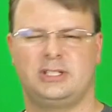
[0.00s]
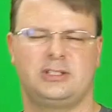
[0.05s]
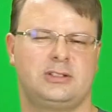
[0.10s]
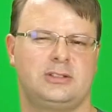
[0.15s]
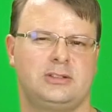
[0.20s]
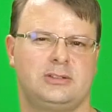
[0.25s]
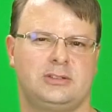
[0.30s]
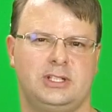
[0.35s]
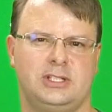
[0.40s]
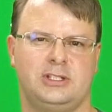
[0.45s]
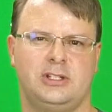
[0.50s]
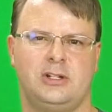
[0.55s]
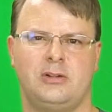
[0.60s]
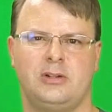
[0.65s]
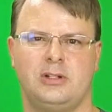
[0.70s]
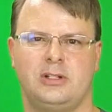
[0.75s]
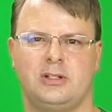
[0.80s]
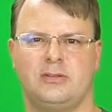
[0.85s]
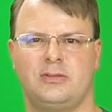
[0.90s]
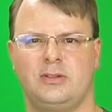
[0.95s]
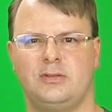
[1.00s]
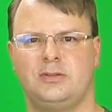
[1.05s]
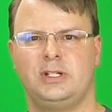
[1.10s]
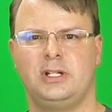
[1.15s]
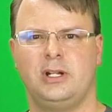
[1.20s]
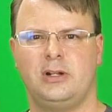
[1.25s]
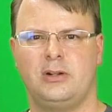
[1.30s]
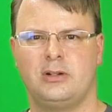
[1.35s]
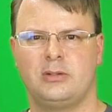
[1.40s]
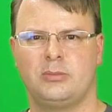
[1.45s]
to
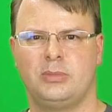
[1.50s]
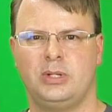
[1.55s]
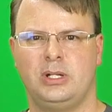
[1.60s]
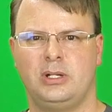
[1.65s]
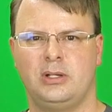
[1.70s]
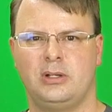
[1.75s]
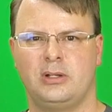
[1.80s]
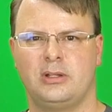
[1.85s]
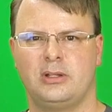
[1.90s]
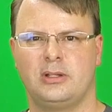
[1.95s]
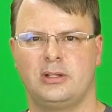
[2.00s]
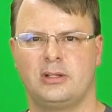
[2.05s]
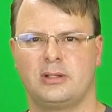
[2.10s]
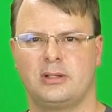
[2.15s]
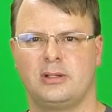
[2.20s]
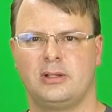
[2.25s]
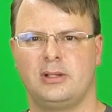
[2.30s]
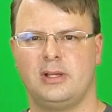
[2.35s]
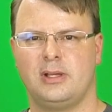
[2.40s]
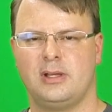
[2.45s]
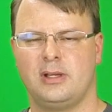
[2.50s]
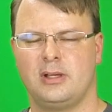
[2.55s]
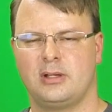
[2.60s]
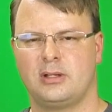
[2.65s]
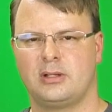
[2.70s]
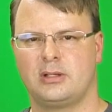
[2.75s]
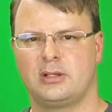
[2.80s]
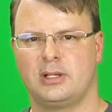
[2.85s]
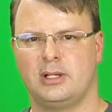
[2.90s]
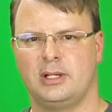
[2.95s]
$1,500, depending on
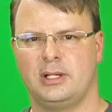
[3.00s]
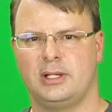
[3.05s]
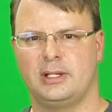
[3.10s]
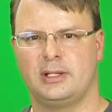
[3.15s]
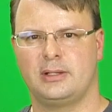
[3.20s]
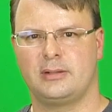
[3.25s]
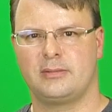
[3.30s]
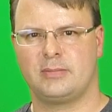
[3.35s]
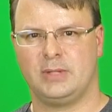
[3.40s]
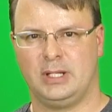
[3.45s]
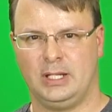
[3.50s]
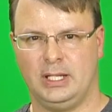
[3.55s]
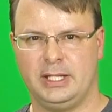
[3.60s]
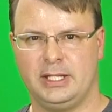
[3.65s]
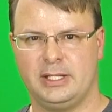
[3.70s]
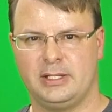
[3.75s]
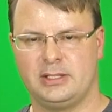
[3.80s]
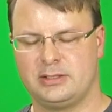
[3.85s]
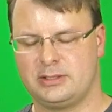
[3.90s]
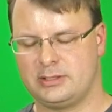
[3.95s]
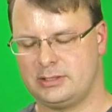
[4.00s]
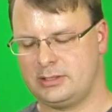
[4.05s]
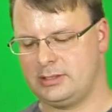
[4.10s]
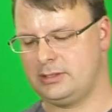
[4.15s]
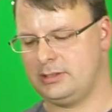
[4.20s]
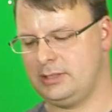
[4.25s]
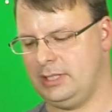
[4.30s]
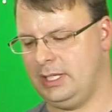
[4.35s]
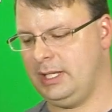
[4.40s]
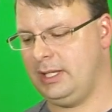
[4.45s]
the lens
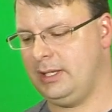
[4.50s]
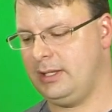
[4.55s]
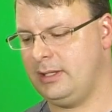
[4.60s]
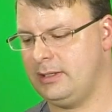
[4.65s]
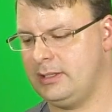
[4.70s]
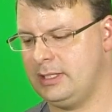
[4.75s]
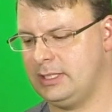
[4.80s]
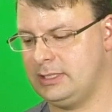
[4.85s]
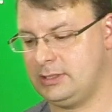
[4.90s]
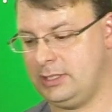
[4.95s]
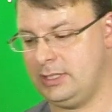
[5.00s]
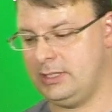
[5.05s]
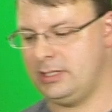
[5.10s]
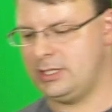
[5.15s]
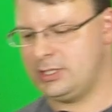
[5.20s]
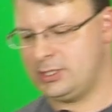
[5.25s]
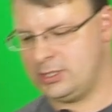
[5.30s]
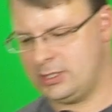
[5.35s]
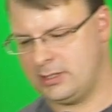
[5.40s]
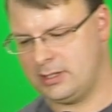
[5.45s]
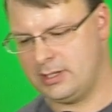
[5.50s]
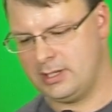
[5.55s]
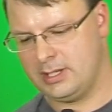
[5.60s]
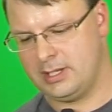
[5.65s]
and its condition.